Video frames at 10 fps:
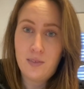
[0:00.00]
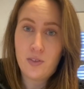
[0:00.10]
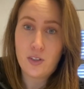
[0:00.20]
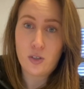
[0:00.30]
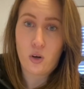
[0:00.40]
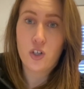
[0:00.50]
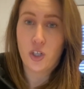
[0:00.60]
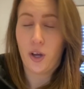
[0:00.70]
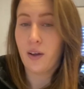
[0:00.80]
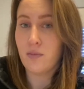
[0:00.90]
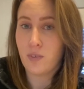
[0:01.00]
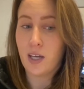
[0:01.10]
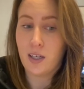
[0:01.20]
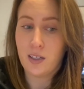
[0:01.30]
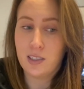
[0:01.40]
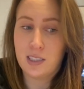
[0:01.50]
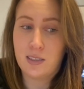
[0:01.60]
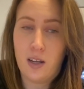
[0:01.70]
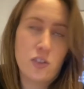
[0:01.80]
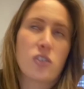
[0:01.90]
the dog show in Vegas,
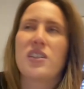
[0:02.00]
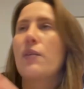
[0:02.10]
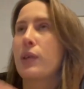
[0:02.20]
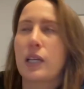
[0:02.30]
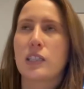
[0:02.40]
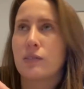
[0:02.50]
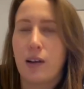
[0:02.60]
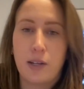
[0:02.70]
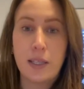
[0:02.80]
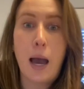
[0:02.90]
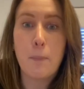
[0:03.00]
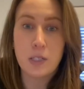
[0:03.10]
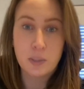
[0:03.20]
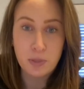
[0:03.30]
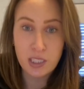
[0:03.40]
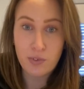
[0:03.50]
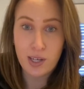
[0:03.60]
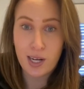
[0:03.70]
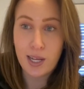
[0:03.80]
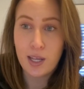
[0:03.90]
like just everything surrounding that, but
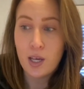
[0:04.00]
specifically